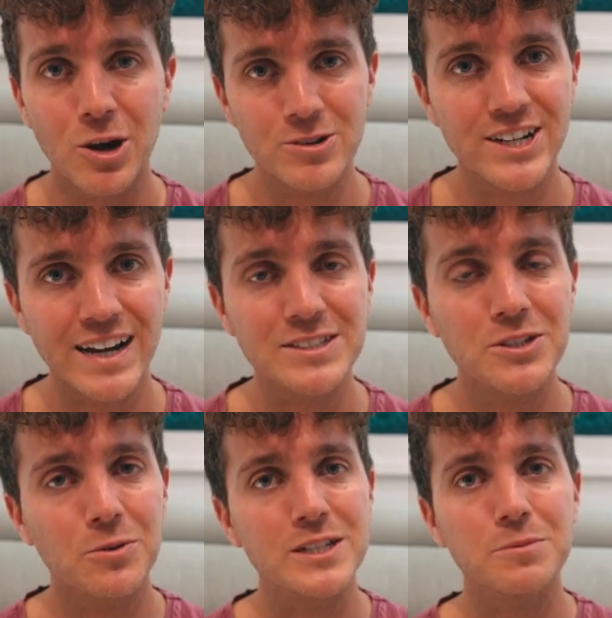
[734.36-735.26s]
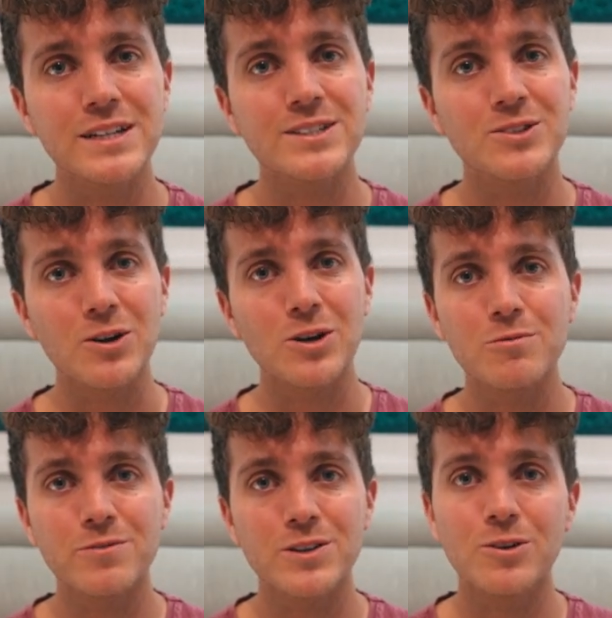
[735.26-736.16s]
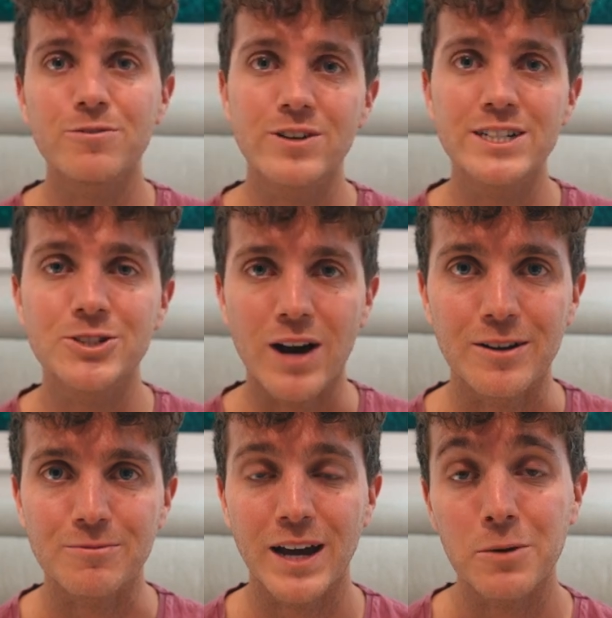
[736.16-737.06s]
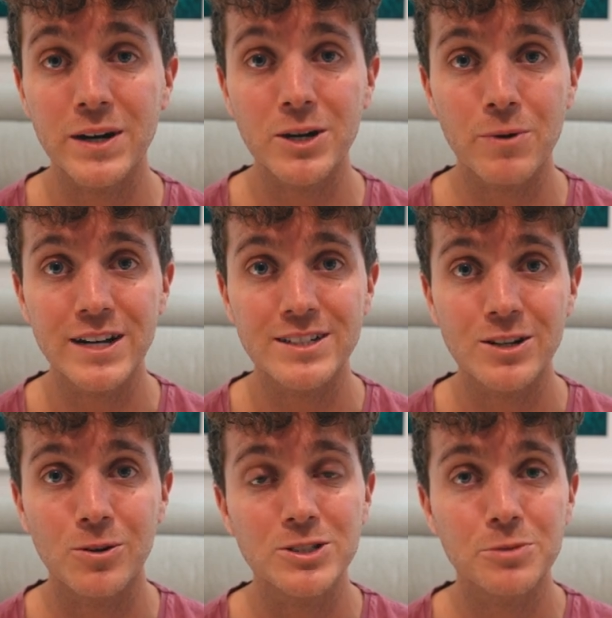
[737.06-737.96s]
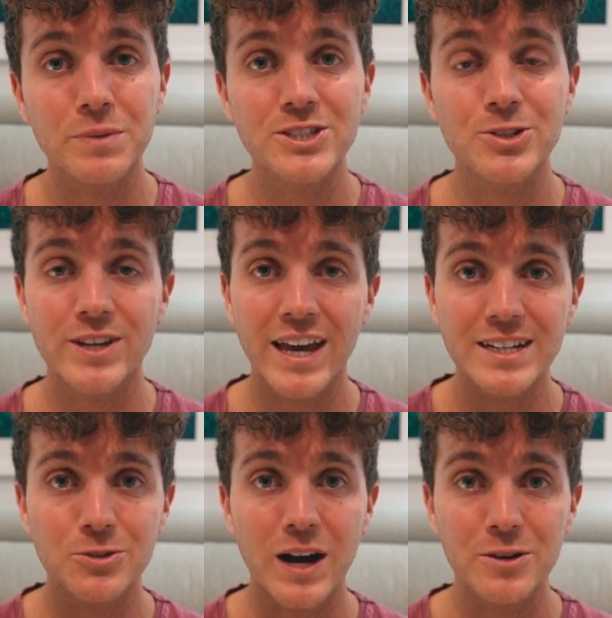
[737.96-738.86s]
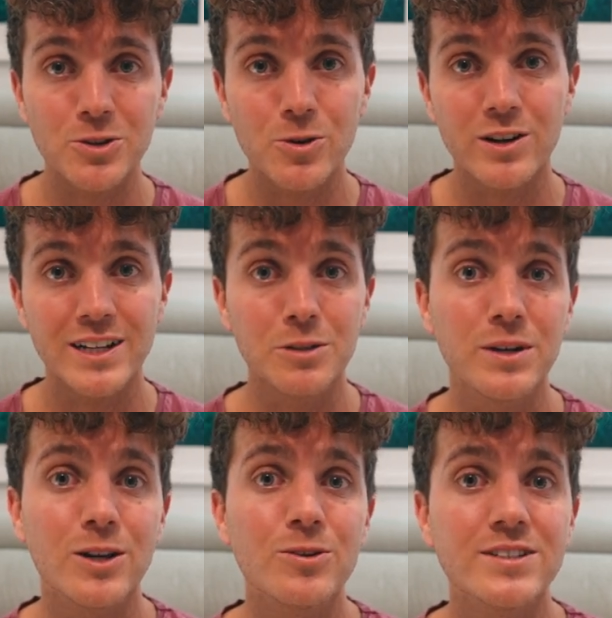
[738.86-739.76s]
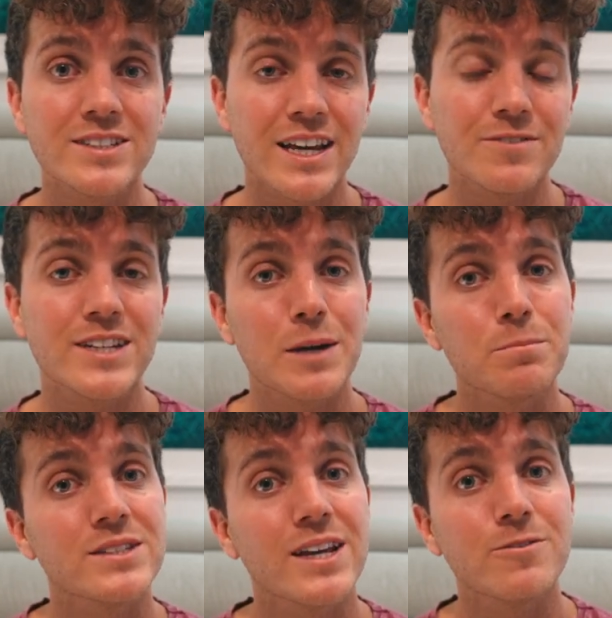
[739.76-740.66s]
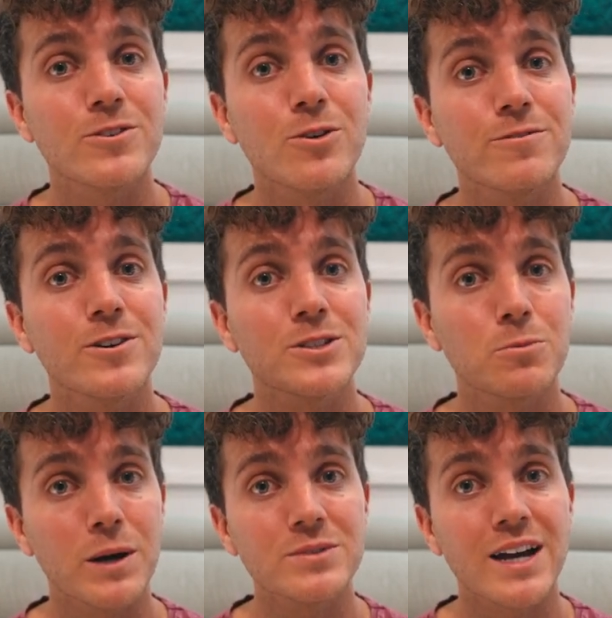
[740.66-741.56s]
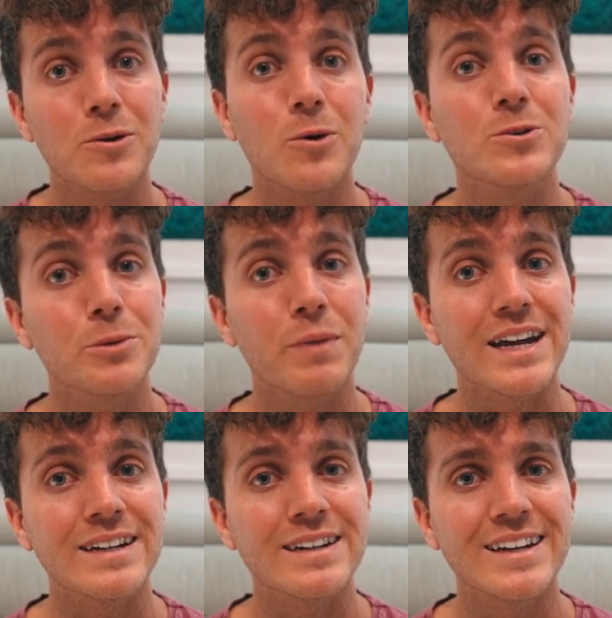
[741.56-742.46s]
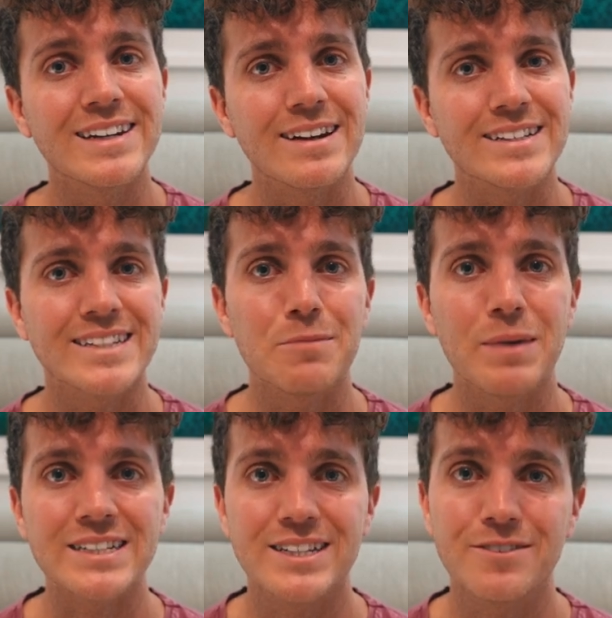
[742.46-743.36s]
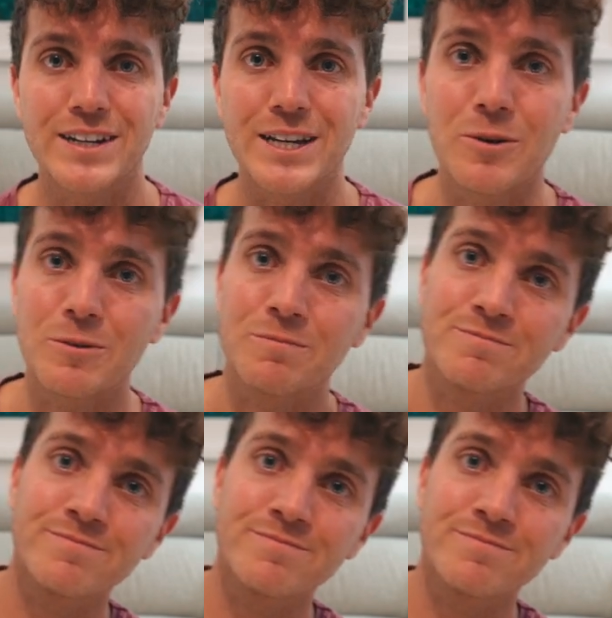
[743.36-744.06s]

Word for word: Go check out squarespace.com for your free trial, and when you're ready to launch, make sure you head to our URL below to save 10% off your first website or domain. Now let's head back to the video.